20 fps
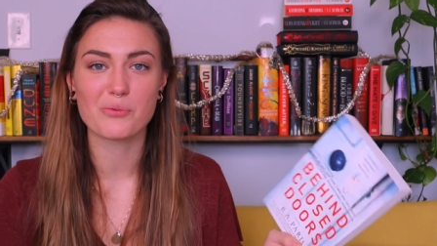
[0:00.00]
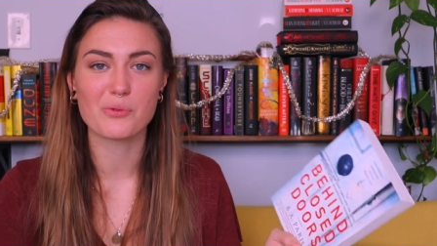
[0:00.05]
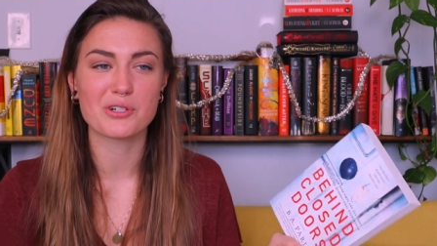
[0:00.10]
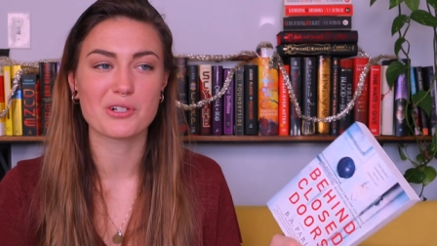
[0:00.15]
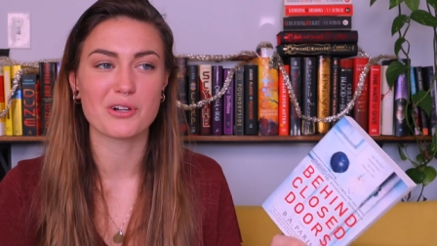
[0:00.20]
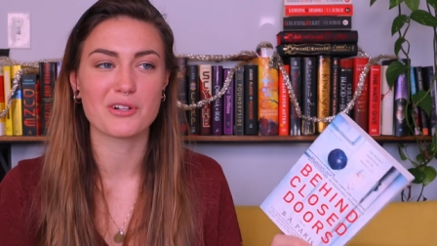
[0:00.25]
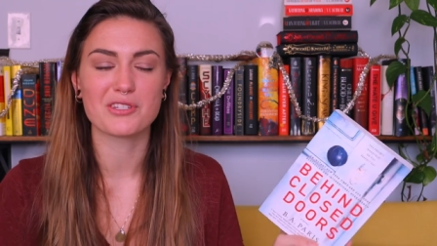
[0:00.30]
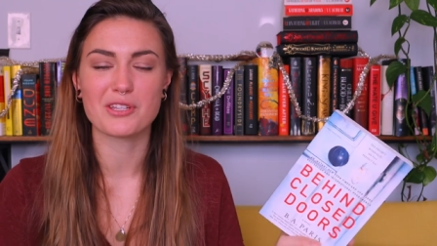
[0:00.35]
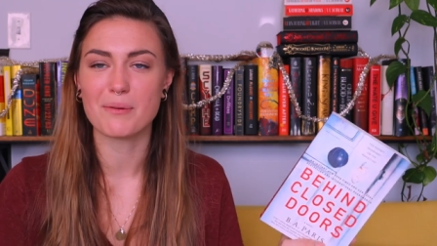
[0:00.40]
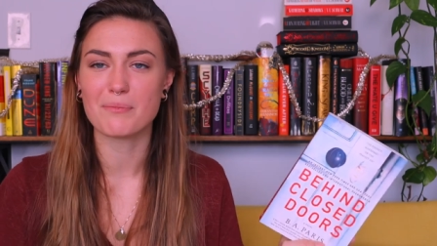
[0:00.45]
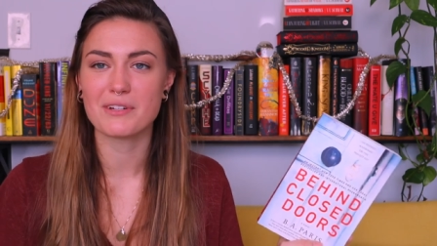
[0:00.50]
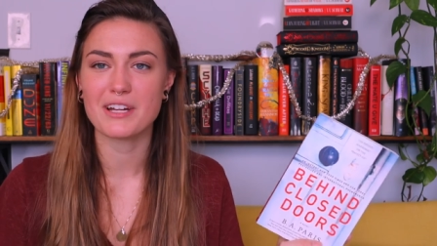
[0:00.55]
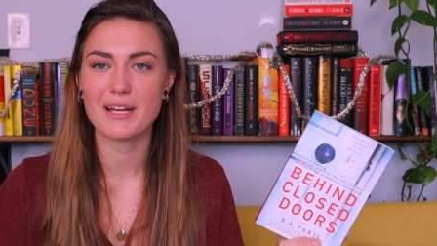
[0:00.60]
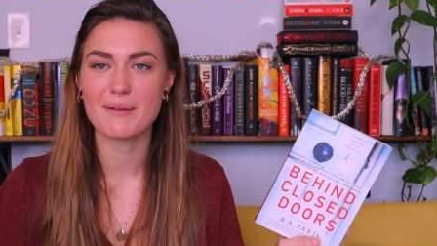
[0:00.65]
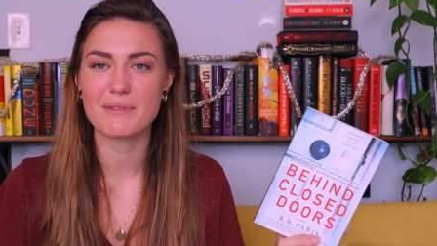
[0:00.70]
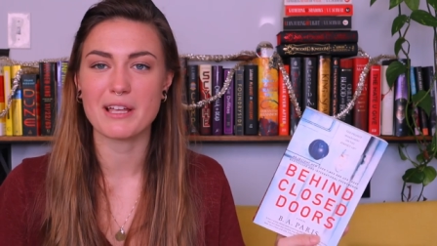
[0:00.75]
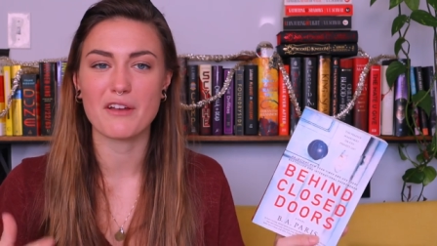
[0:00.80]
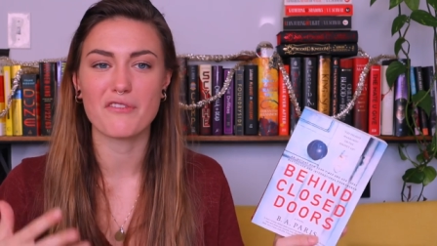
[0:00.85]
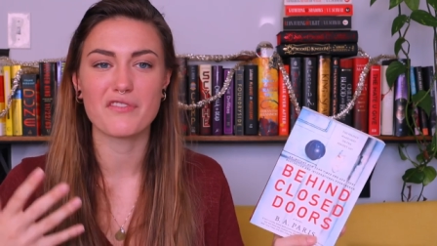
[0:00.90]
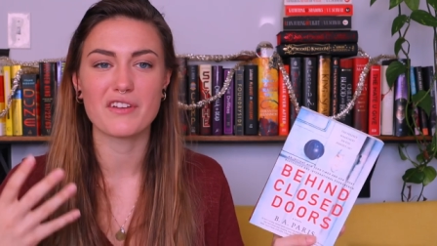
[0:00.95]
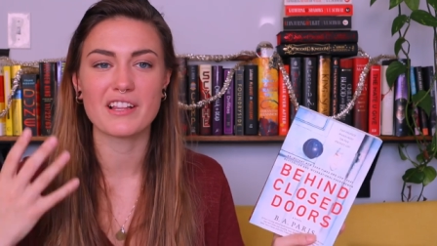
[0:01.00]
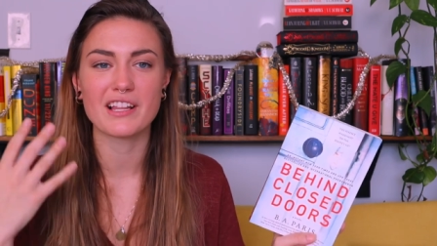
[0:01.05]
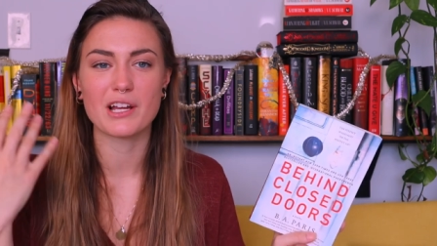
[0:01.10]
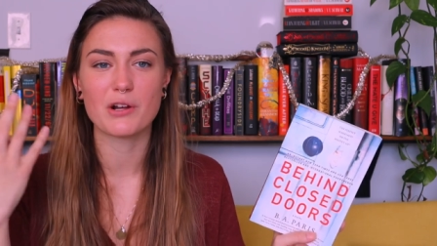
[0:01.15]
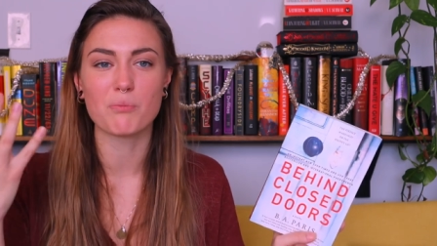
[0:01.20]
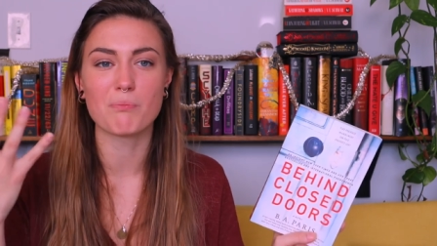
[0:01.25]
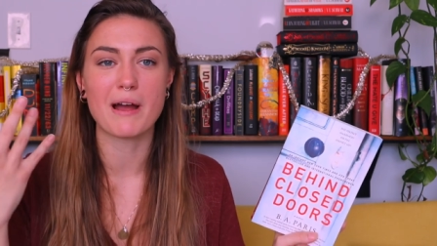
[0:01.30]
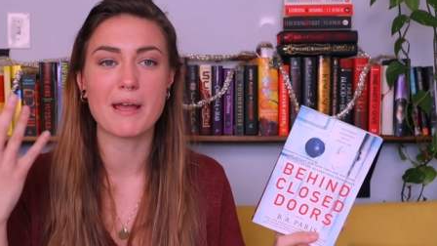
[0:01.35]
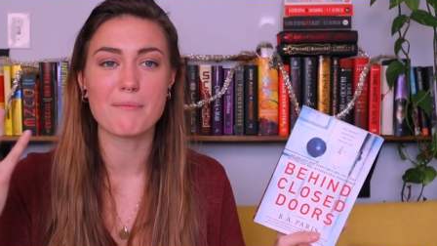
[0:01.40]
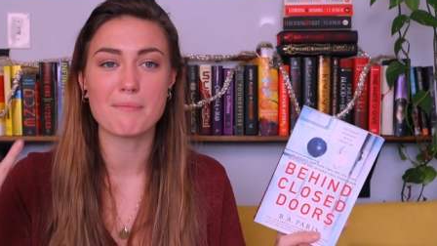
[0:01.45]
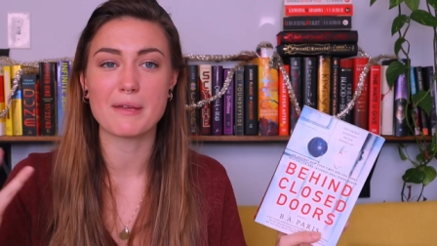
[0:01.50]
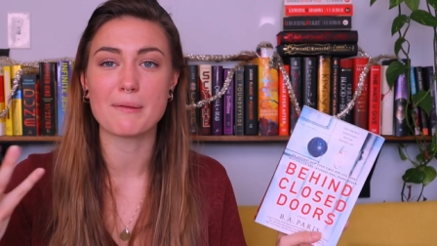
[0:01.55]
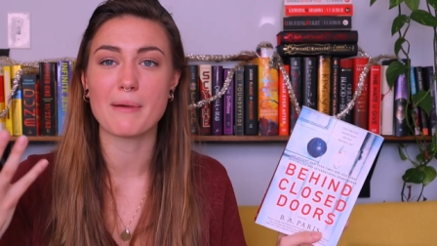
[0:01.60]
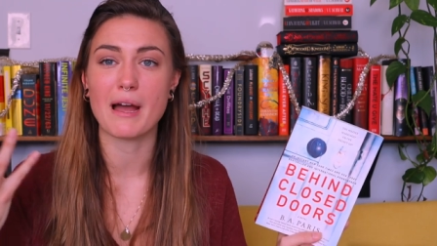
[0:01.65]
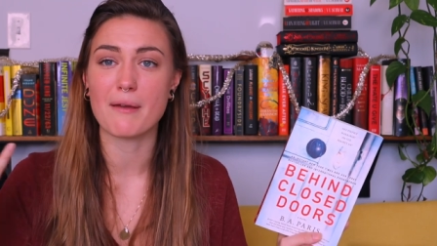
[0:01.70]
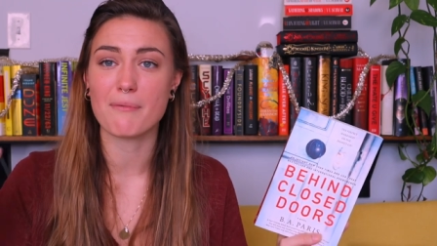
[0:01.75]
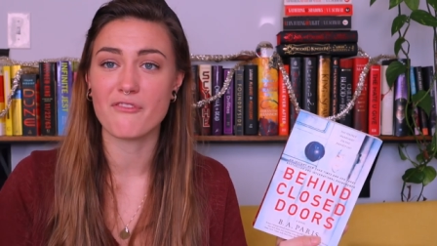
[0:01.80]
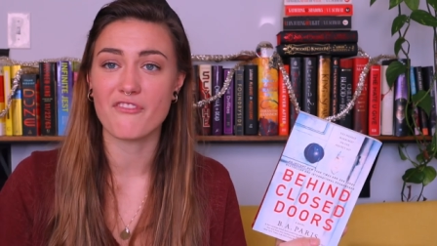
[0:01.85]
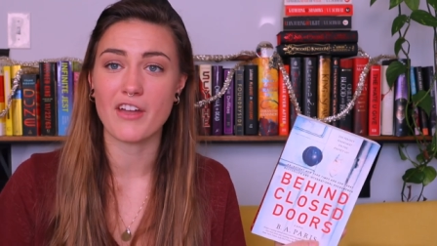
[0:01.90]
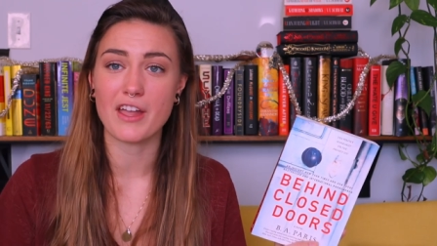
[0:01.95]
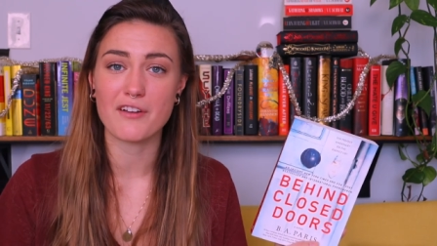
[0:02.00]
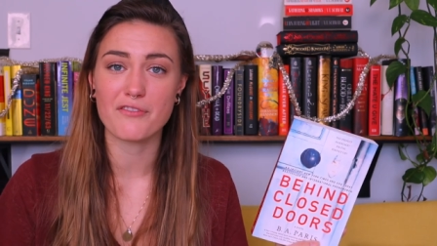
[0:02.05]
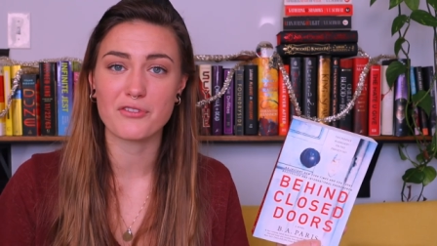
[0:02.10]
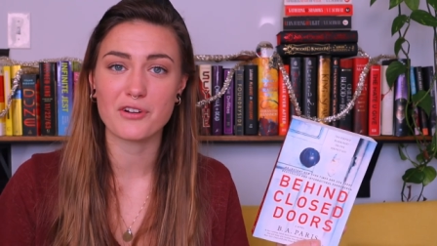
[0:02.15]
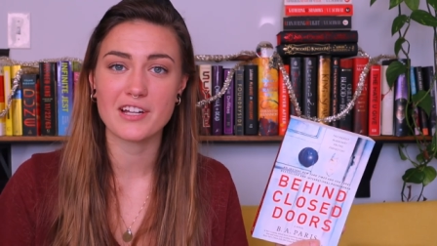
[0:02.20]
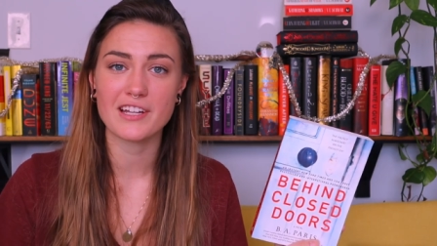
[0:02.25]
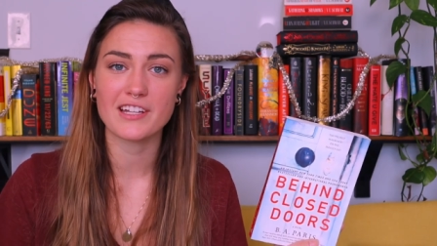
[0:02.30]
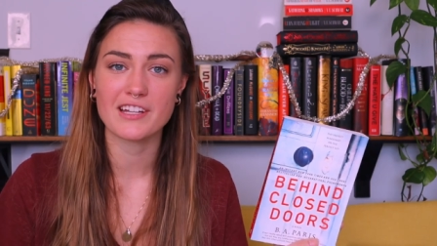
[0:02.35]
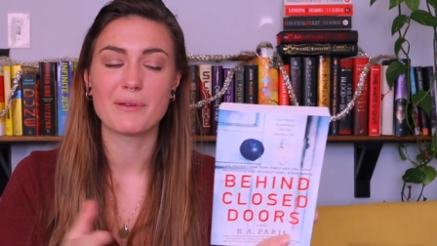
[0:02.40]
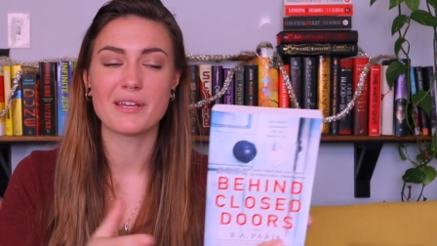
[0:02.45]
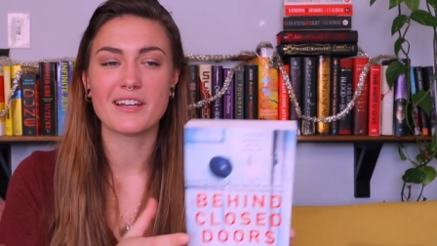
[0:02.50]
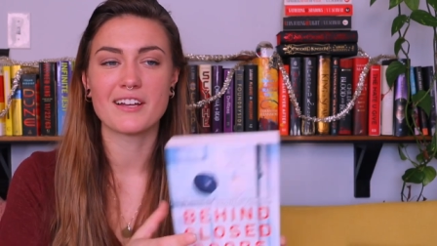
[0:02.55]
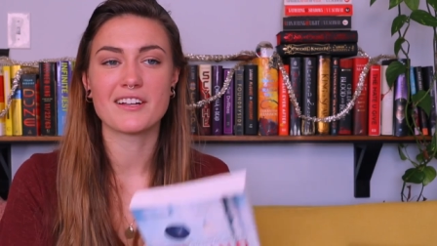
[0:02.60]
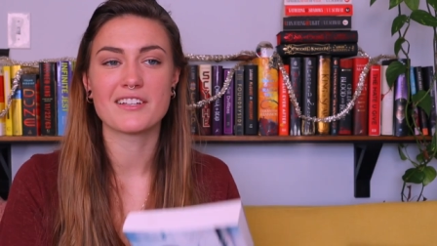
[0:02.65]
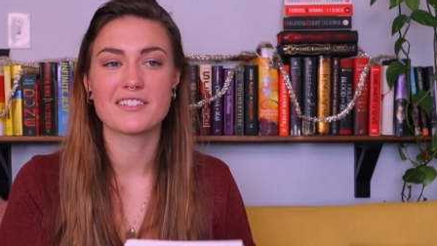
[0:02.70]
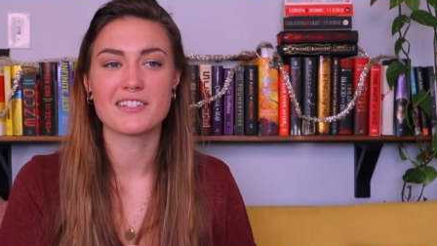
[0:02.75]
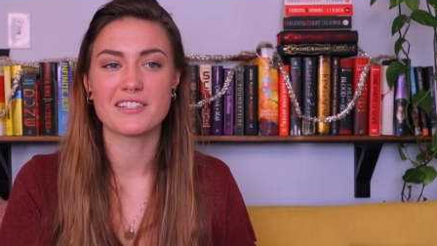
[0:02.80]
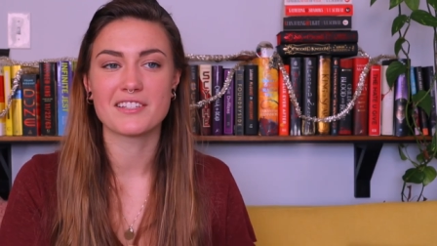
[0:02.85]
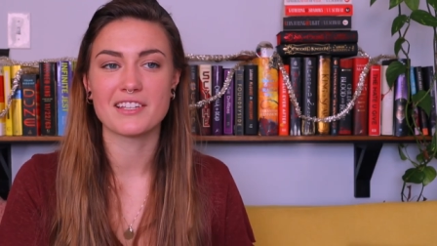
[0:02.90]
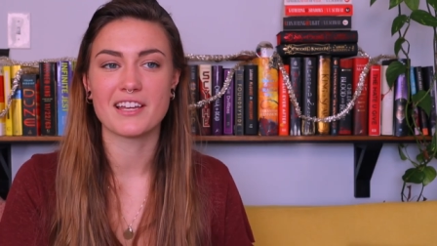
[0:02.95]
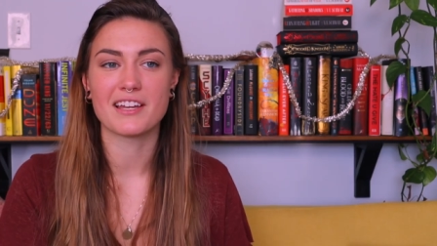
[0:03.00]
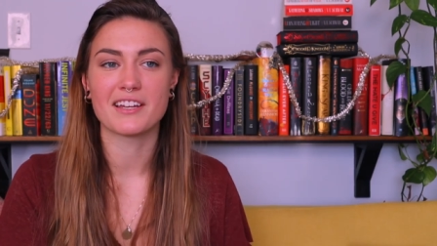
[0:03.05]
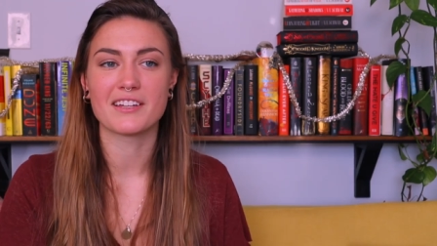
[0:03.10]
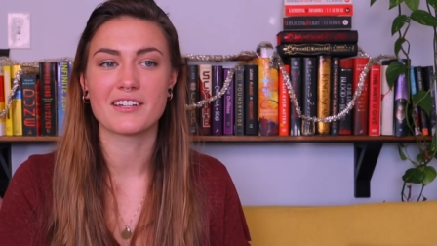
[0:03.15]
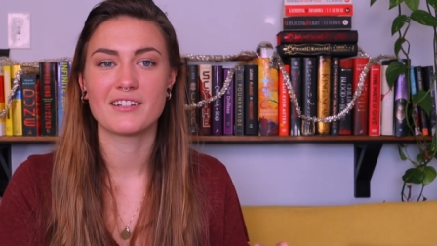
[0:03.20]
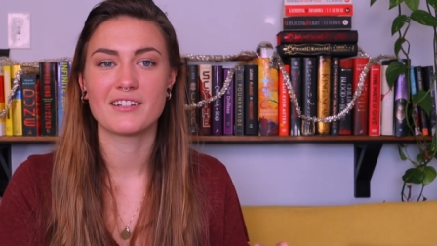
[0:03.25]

which are sometimes I feel like might be my favorite, because it's like,